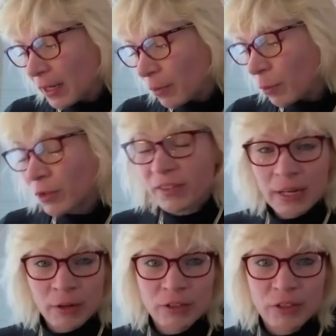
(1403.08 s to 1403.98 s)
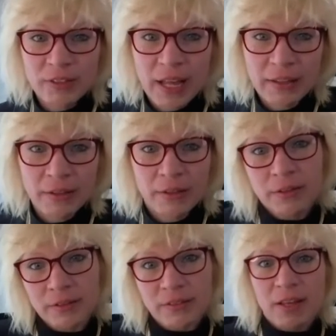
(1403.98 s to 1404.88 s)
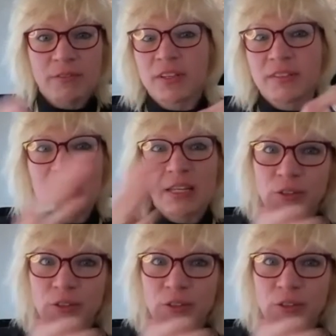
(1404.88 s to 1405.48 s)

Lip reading: one technology stack that services each